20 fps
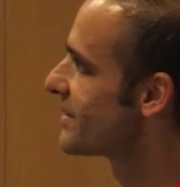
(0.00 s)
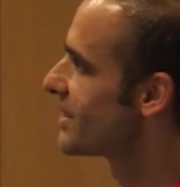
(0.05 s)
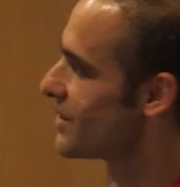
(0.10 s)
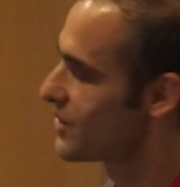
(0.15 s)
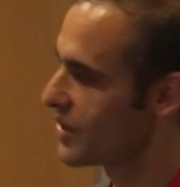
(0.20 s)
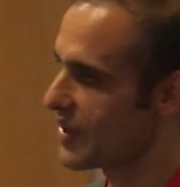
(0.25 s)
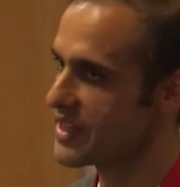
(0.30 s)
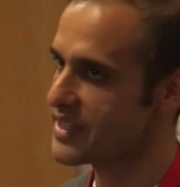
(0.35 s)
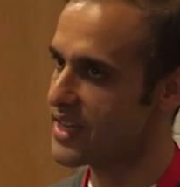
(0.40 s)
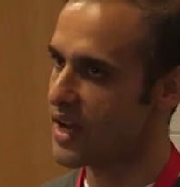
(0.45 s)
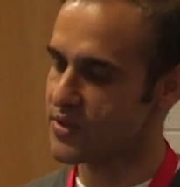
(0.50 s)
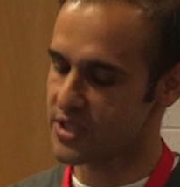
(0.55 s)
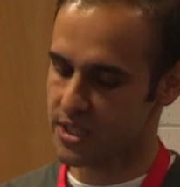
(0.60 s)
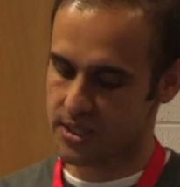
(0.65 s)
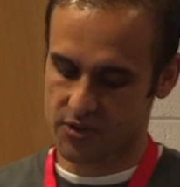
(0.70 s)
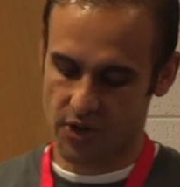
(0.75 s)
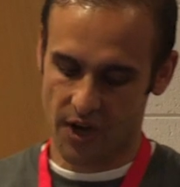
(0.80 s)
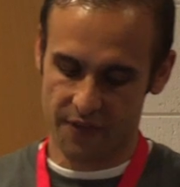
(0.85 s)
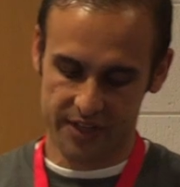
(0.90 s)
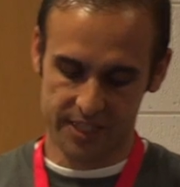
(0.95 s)
So that's how
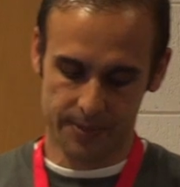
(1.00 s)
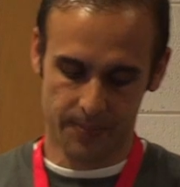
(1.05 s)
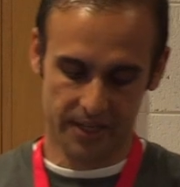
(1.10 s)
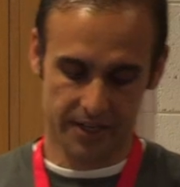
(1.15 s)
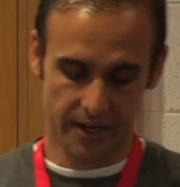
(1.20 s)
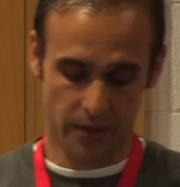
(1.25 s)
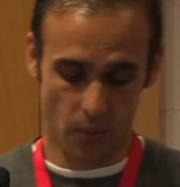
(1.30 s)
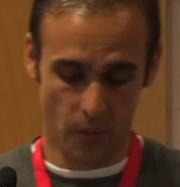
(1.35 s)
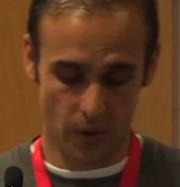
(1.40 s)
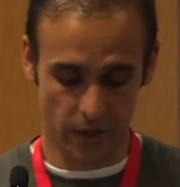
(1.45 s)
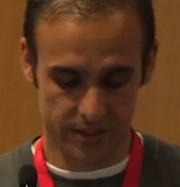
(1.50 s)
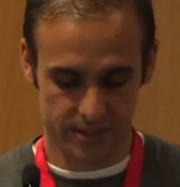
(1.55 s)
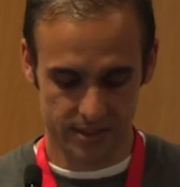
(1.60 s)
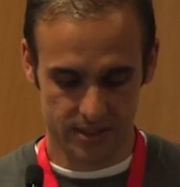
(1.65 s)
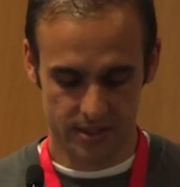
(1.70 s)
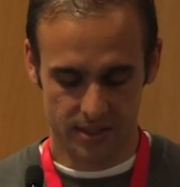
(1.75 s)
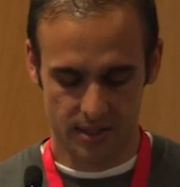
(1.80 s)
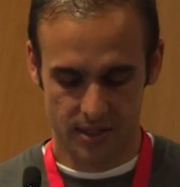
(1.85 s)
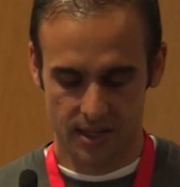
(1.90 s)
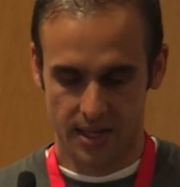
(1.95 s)
traffic splitting
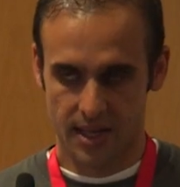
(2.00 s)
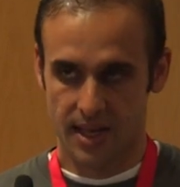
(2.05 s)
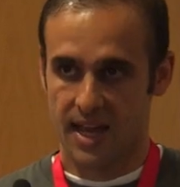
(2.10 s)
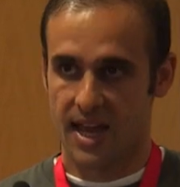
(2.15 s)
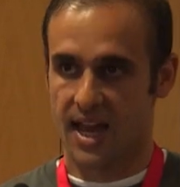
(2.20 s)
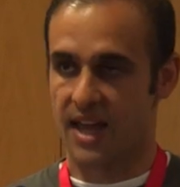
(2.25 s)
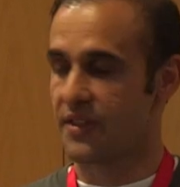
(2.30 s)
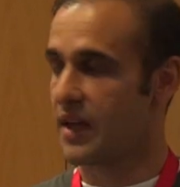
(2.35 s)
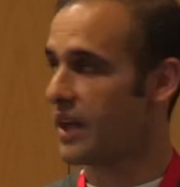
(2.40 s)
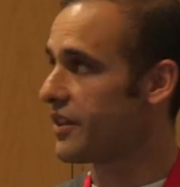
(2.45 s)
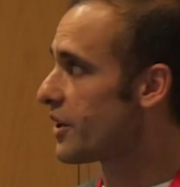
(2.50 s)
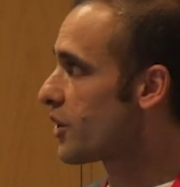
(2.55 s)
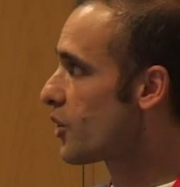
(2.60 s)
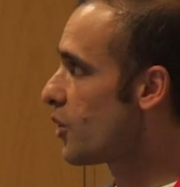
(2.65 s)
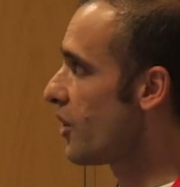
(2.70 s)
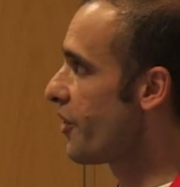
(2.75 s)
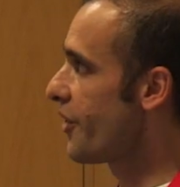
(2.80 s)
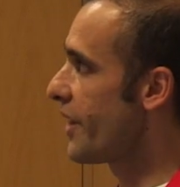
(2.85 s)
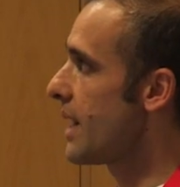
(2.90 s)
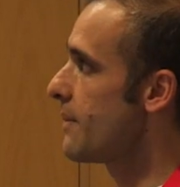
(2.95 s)
works. And the other
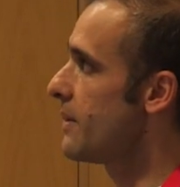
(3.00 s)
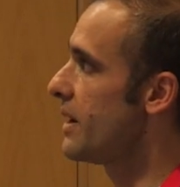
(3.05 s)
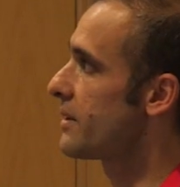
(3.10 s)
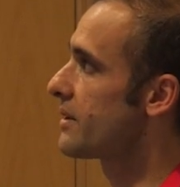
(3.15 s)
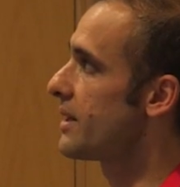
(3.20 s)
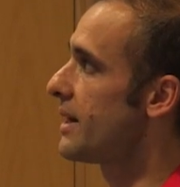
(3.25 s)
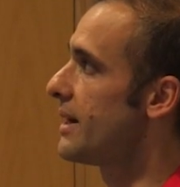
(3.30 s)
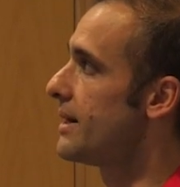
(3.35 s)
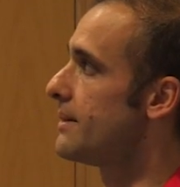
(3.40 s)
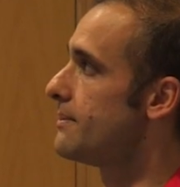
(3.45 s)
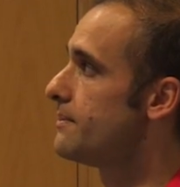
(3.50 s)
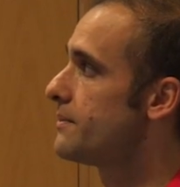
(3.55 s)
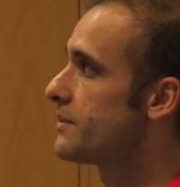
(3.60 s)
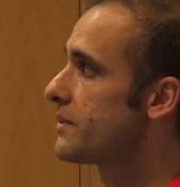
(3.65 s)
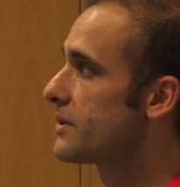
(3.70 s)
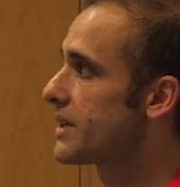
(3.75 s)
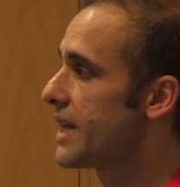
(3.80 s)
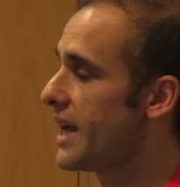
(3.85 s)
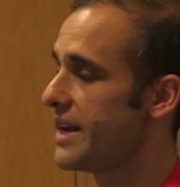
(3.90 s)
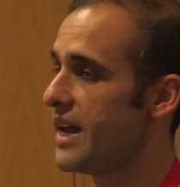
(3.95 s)
cool thing about
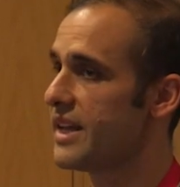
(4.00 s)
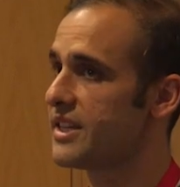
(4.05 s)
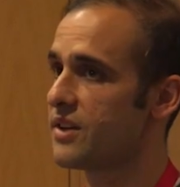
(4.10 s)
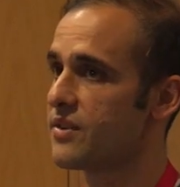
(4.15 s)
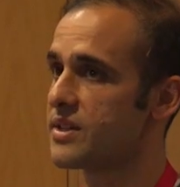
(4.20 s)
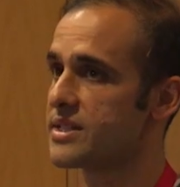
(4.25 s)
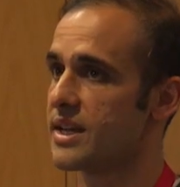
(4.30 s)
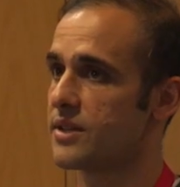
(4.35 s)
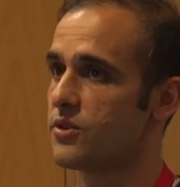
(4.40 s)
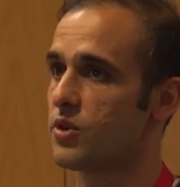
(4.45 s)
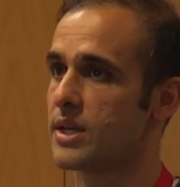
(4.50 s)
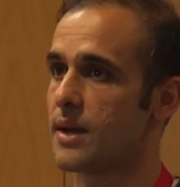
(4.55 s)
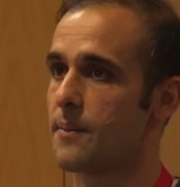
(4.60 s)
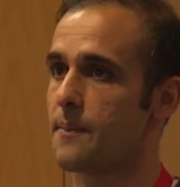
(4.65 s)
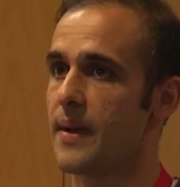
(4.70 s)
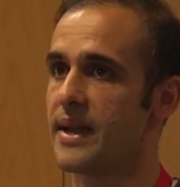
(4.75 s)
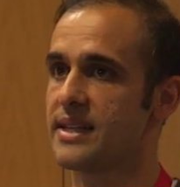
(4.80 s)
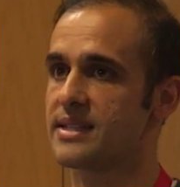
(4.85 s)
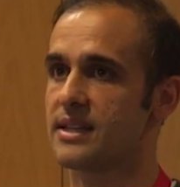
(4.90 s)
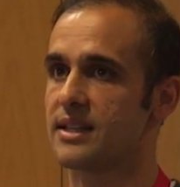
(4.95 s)
Knative is that you can
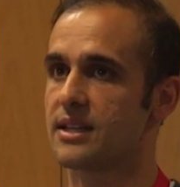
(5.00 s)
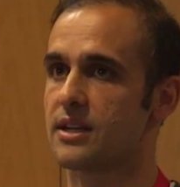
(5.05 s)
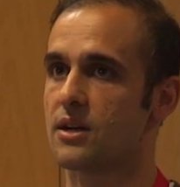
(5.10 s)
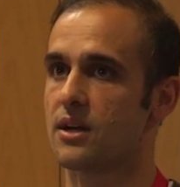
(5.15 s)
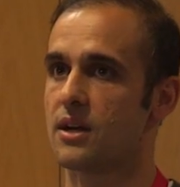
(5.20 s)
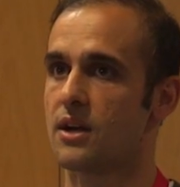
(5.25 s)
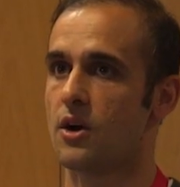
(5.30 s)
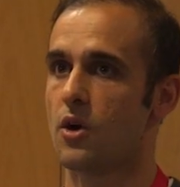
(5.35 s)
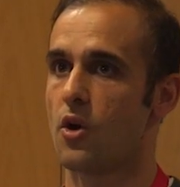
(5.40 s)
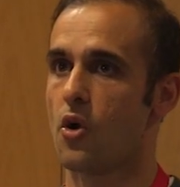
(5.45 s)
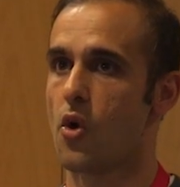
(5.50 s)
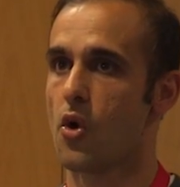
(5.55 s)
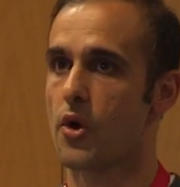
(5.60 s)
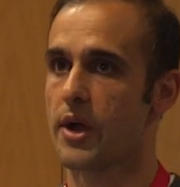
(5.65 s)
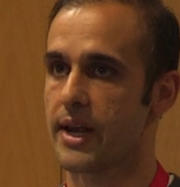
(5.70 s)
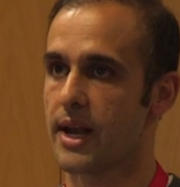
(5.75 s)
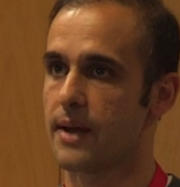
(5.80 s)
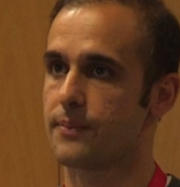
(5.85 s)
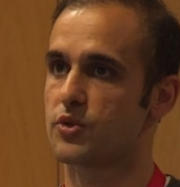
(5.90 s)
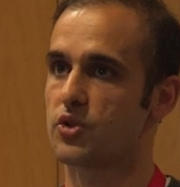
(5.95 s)
basically hook
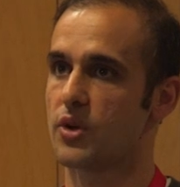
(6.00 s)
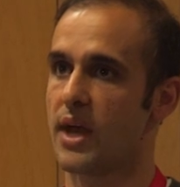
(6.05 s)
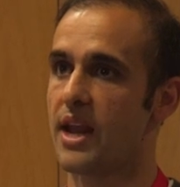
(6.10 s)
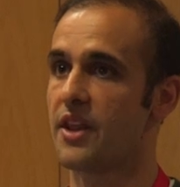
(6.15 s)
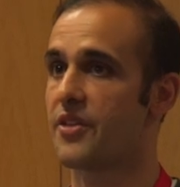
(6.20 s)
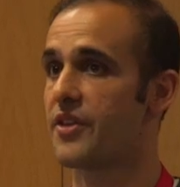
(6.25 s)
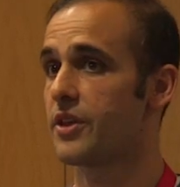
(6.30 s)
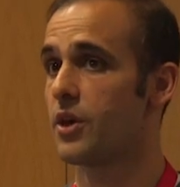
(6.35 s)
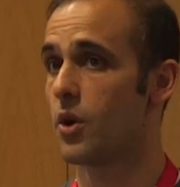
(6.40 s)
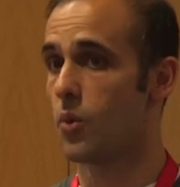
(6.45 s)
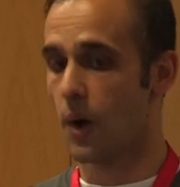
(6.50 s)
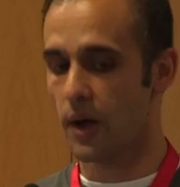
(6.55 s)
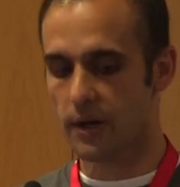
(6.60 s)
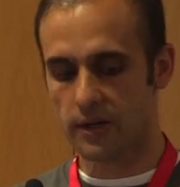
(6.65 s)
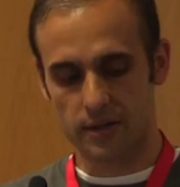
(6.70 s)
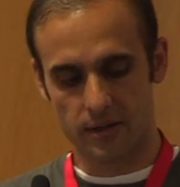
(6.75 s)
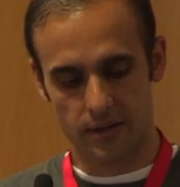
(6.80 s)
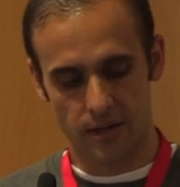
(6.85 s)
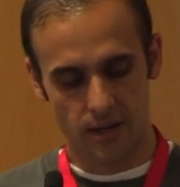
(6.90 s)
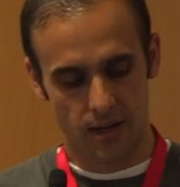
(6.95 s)
it up to anything you
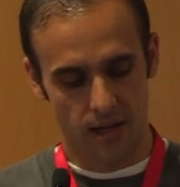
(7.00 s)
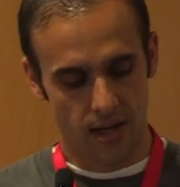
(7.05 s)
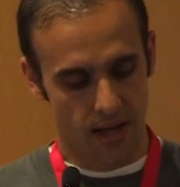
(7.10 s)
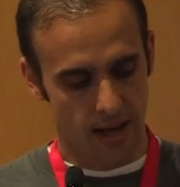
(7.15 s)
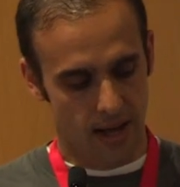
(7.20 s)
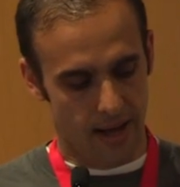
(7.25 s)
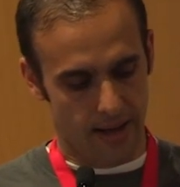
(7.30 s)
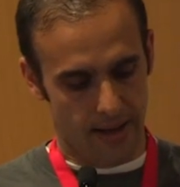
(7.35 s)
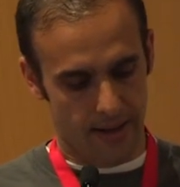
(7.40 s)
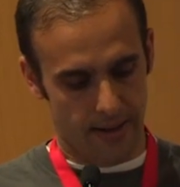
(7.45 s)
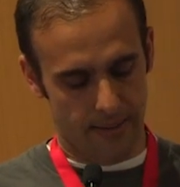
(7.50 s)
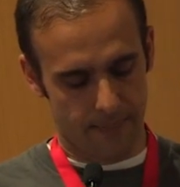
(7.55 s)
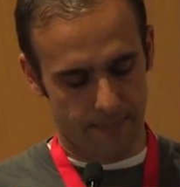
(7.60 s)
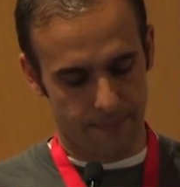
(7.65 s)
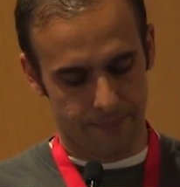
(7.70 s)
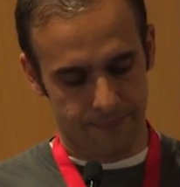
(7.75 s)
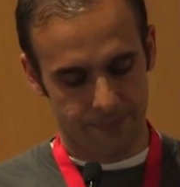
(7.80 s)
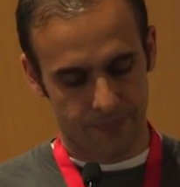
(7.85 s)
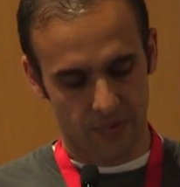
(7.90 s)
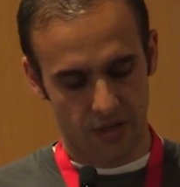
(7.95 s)
want.
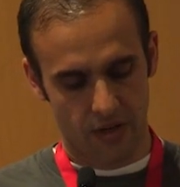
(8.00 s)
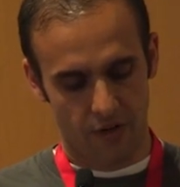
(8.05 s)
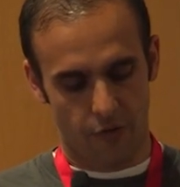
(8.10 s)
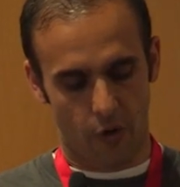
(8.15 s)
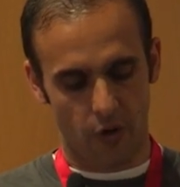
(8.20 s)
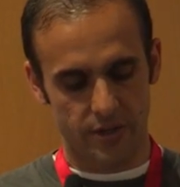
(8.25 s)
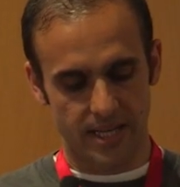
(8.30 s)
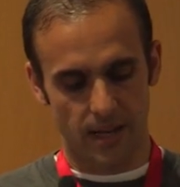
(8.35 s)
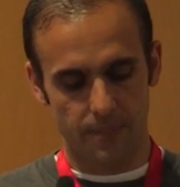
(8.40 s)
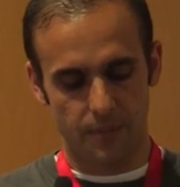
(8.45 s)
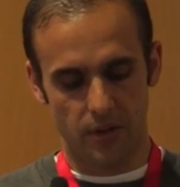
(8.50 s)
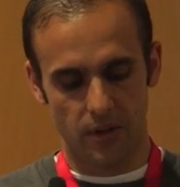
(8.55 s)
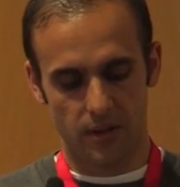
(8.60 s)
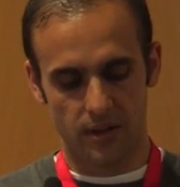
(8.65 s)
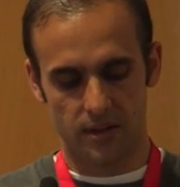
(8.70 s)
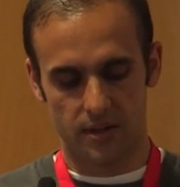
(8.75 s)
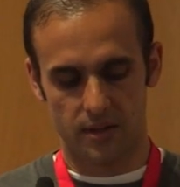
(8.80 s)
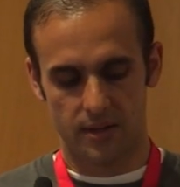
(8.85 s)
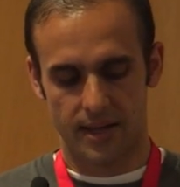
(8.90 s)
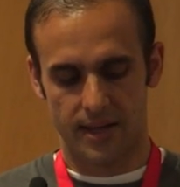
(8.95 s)
For
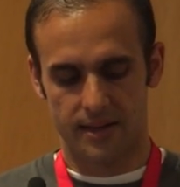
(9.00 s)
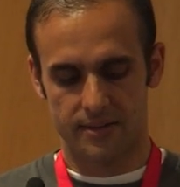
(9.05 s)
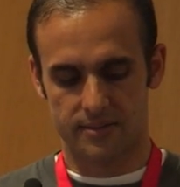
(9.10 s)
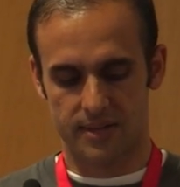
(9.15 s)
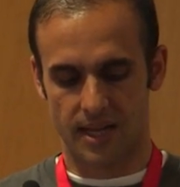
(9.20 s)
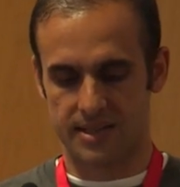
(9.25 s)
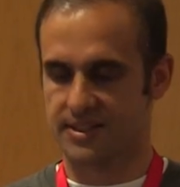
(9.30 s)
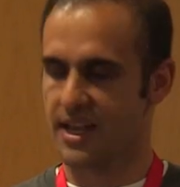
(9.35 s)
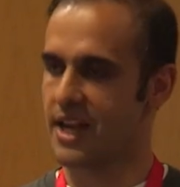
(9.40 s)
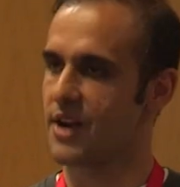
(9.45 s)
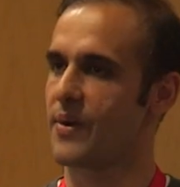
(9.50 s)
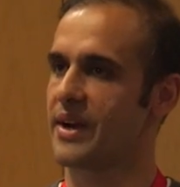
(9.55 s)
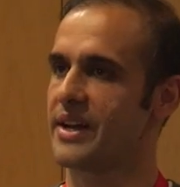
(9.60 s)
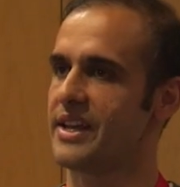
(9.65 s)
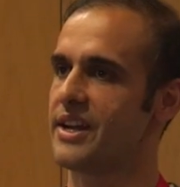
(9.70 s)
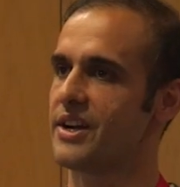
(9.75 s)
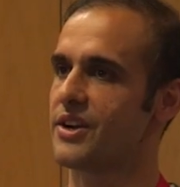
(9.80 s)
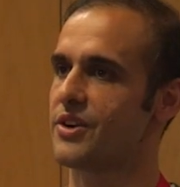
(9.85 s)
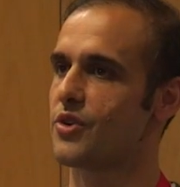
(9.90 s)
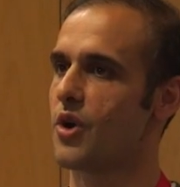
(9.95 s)
example, does anyone
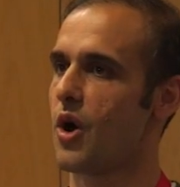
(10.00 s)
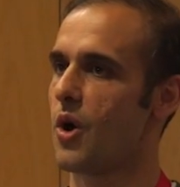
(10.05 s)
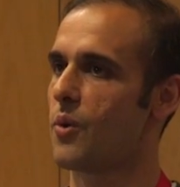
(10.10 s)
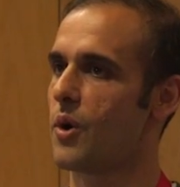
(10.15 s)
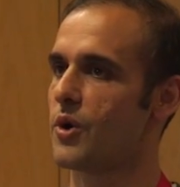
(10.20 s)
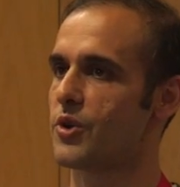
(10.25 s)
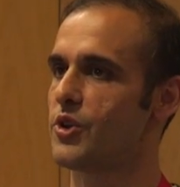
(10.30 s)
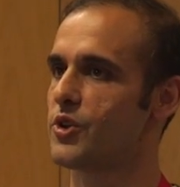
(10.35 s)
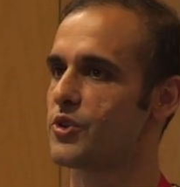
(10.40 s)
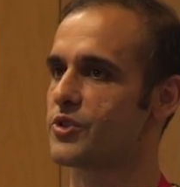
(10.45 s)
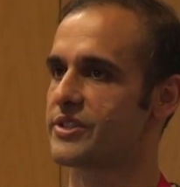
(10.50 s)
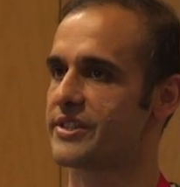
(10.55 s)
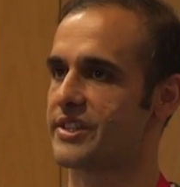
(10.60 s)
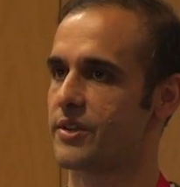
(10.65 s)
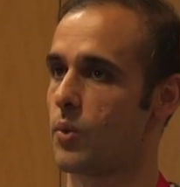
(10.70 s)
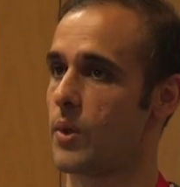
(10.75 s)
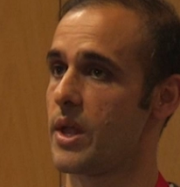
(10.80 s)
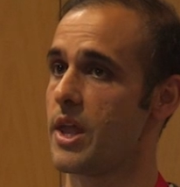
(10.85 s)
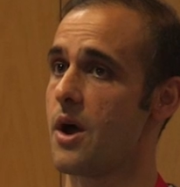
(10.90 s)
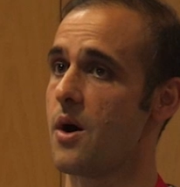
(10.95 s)
here know or use
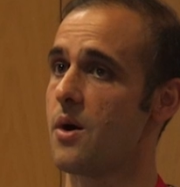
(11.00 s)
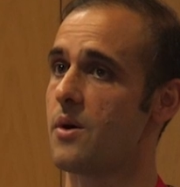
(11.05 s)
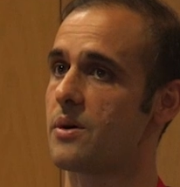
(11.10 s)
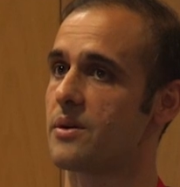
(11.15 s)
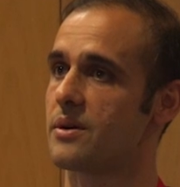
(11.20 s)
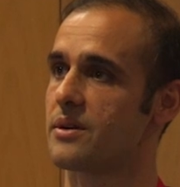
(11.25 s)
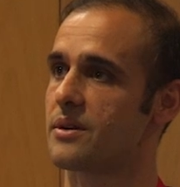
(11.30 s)
Twilio?